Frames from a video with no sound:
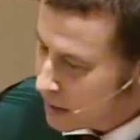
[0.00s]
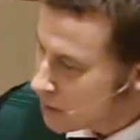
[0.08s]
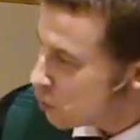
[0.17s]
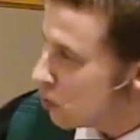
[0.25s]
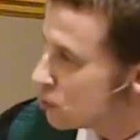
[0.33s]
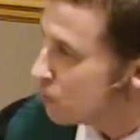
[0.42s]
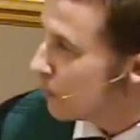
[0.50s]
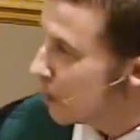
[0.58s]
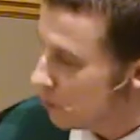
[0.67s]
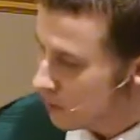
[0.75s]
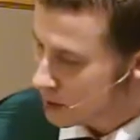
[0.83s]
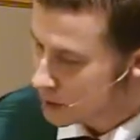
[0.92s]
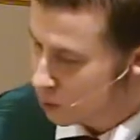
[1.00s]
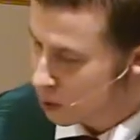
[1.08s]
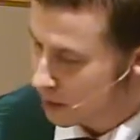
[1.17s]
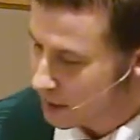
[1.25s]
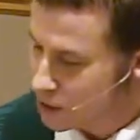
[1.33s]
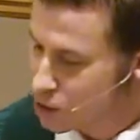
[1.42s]
So those buildings were
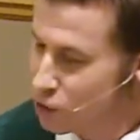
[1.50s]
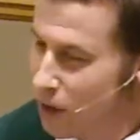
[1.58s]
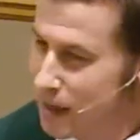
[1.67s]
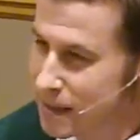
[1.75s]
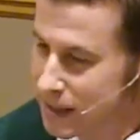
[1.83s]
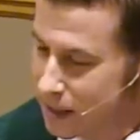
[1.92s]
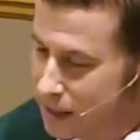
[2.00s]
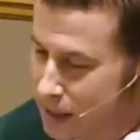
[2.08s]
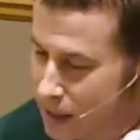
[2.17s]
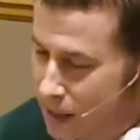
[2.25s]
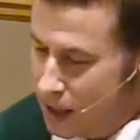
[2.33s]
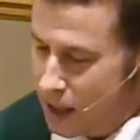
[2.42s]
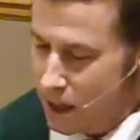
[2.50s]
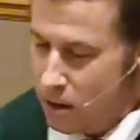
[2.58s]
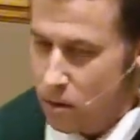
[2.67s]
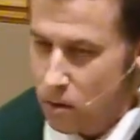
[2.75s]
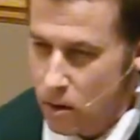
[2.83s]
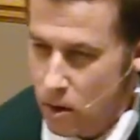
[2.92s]
constructed
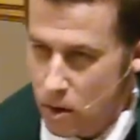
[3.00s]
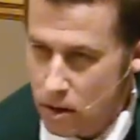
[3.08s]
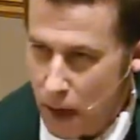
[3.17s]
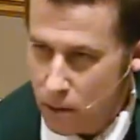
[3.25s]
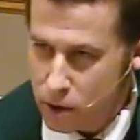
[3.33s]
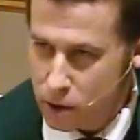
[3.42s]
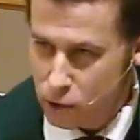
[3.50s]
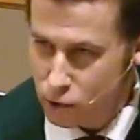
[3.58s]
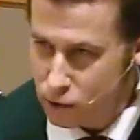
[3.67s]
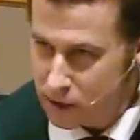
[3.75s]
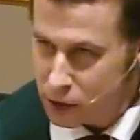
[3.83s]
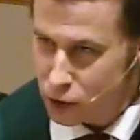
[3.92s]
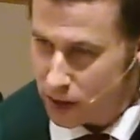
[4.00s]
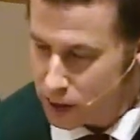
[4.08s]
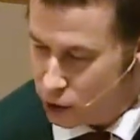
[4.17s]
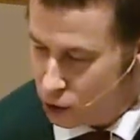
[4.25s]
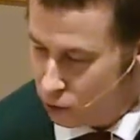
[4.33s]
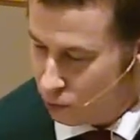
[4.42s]
that were
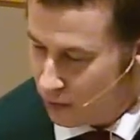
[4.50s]
constructed too